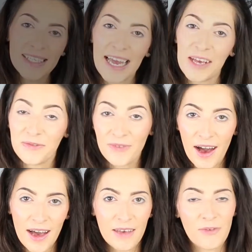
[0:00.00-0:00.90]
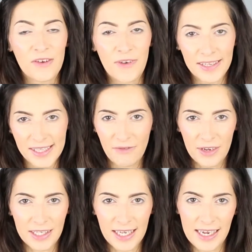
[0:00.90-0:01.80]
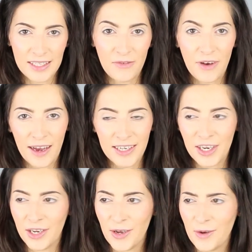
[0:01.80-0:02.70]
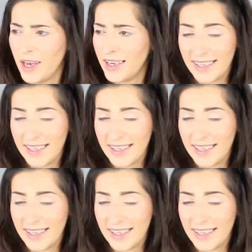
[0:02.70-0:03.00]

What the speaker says: on day 5 of our 7 days of eyeshadow.